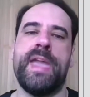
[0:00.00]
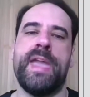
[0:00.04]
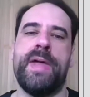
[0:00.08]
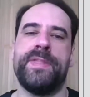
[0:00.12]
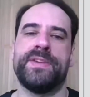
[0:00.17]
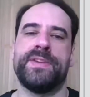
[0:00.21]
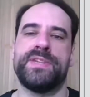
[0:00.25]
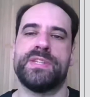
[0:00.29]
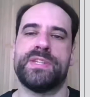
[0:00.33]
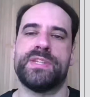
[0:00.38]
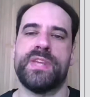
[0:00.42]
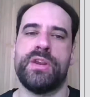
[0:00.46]
yeah,
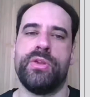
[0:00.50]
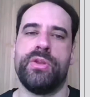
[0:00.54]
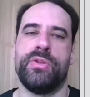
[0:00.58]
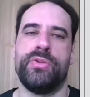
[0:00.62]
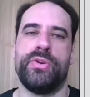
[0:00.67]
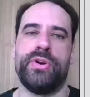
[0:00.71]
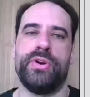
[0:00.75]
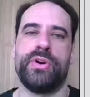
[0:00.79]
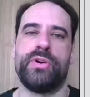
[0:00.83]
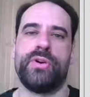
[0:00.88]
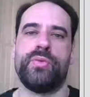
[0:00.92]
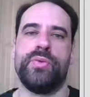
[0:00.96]
this is
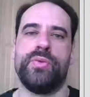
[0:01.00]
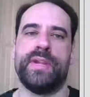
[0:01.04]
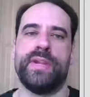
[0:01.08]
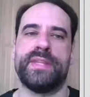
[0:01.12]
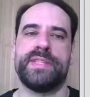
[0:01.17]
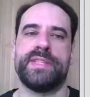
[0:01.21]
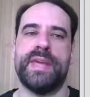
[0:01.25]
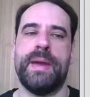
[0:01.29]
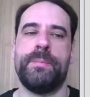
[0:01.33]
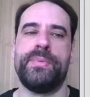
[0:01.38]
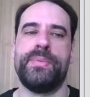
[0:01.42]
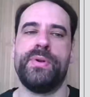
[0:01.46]
another good
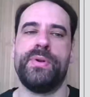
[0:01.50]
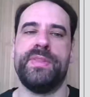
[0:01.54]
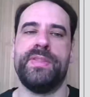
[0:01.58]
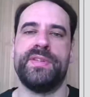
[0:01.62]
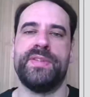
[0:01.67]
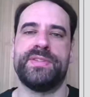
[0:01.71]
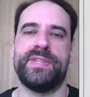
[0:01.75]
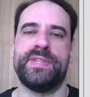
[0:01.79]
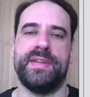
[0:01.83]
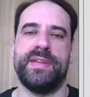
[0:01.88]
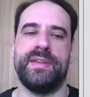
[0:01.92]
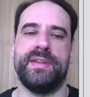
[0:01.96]
example.
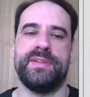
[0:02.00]
This